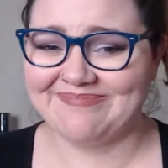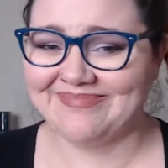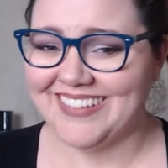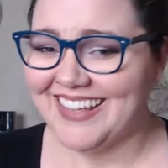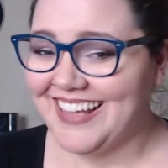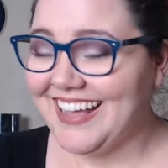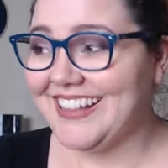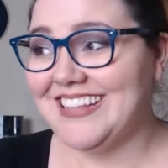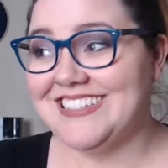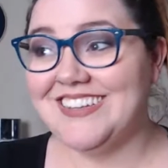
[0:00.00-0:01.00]
And
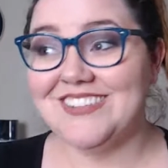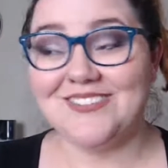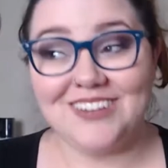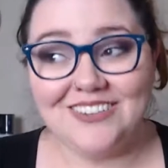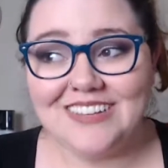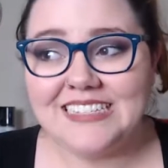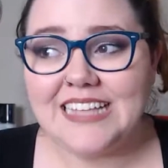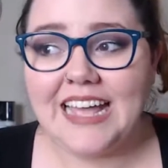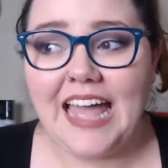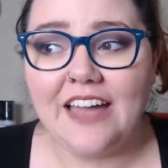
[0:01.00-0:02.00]
Lisa goes, what do we
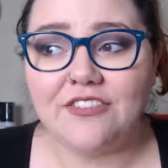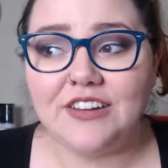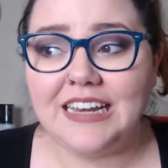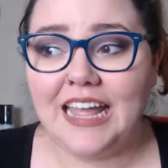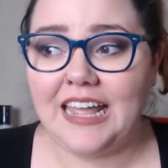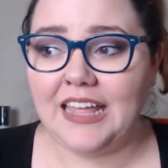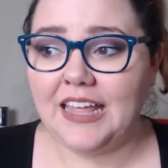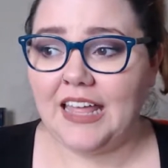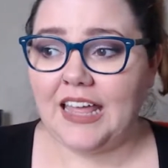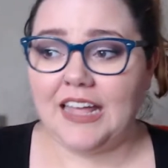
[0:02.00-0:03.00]
say every night?
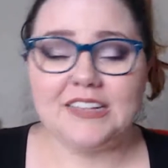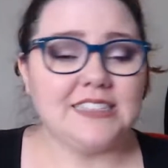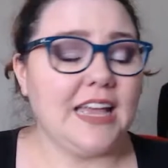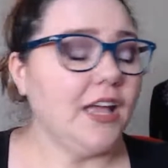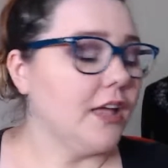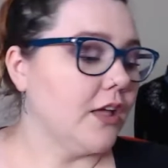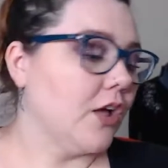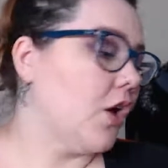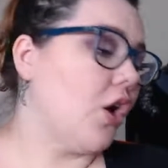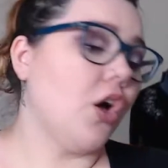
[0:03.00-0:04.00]
You say,
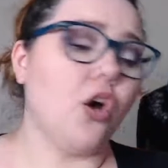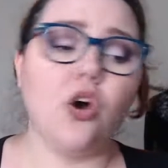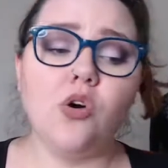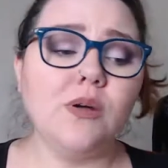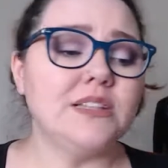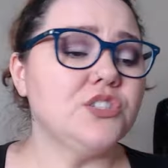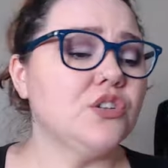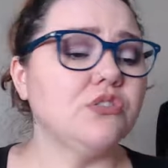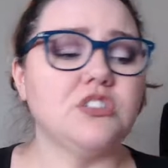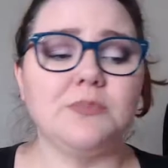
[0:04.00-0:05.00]
oh, it's
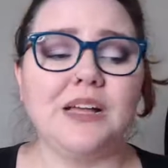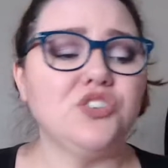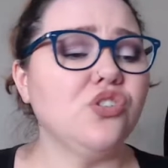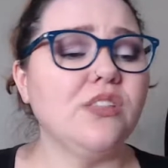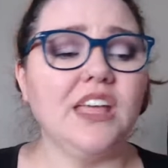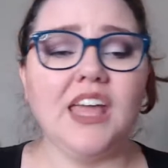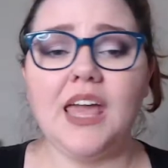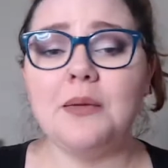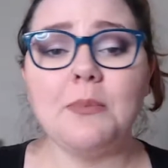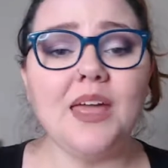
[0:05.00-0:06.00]
so special that
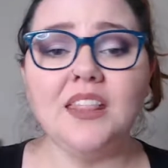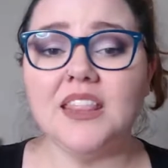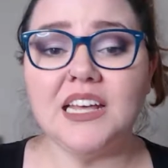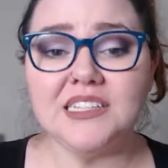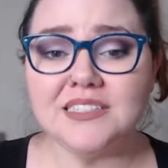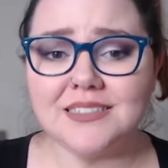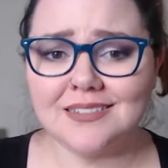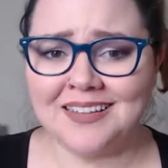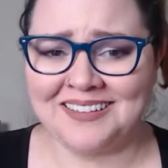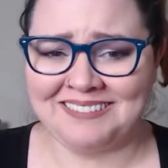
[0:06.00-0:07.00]
Kate made this.
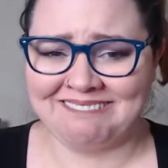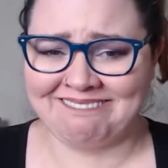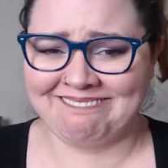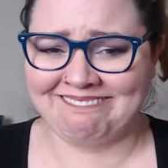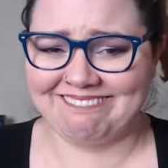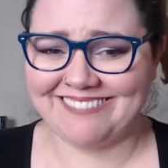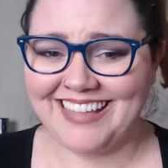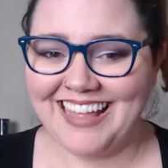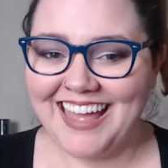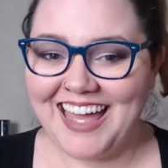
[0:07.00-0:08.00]

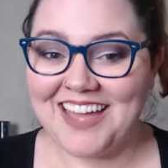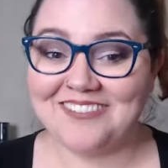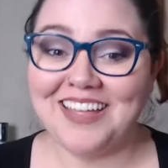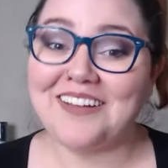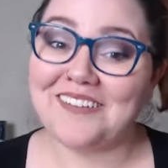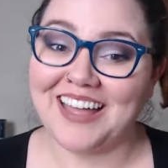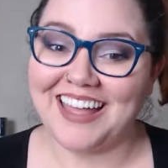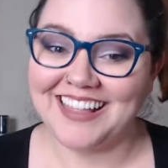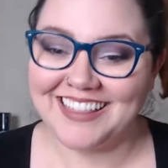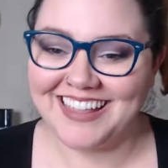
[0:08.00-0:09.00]
I'm like,
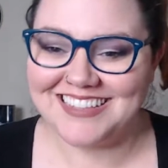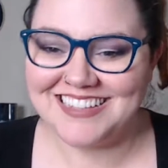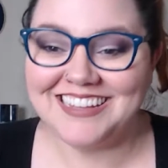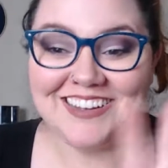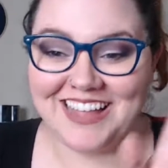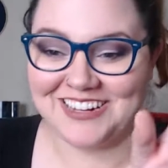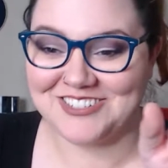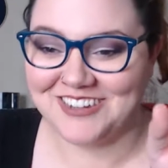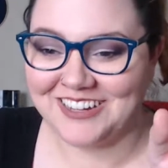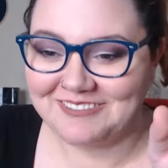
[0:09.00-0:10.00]
okay, that's a little
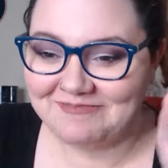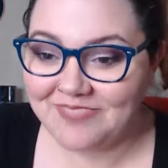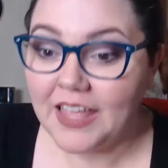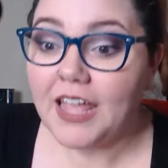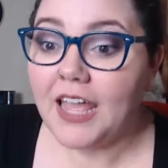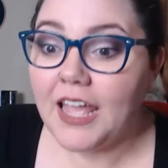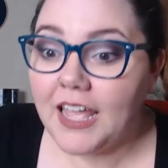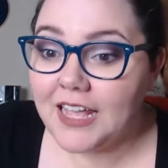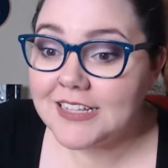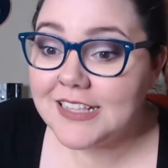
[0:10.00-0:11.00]
extra.
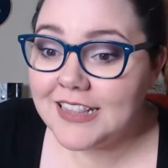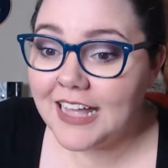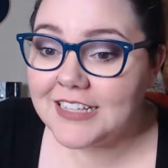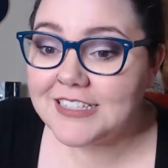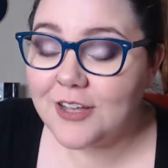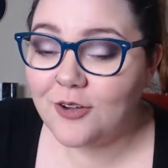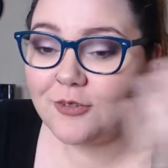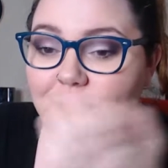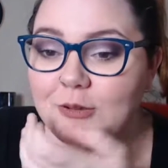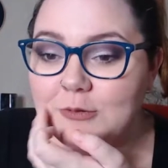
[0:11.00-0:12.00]
Isn't that
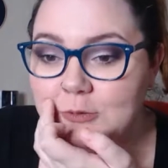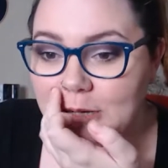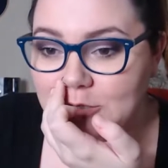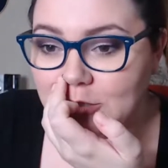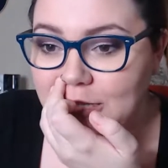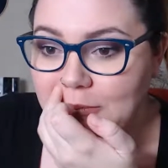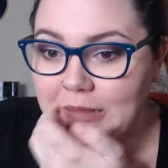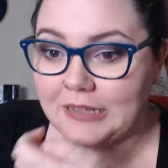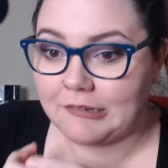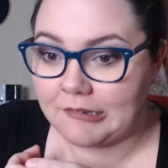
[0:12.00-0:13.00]
so special? I'm
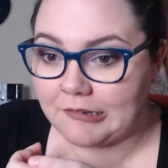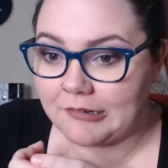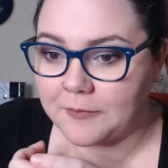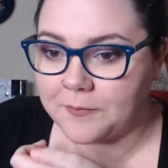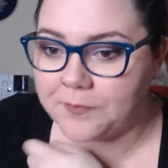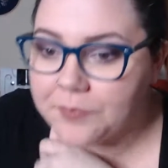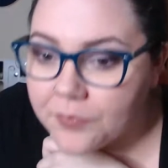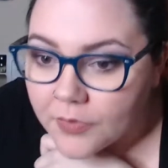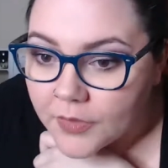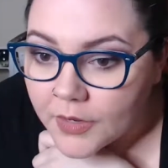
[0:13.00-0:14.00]
like, oh.
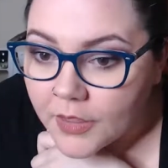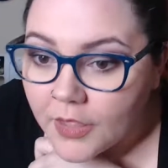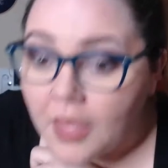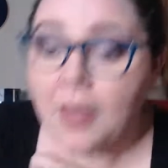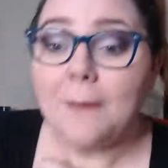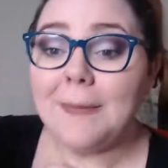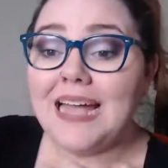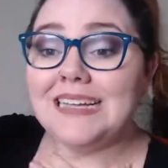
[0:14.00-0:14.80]
Bye,